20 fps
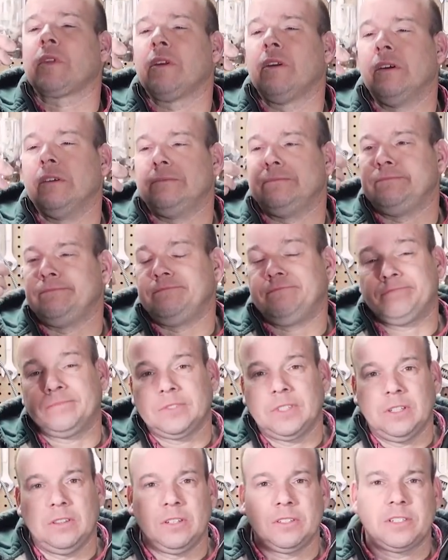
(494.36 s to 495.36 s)
Oh,
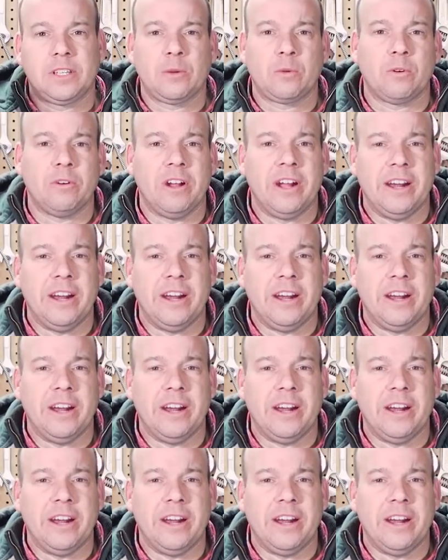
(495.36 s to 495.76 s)
looks like we're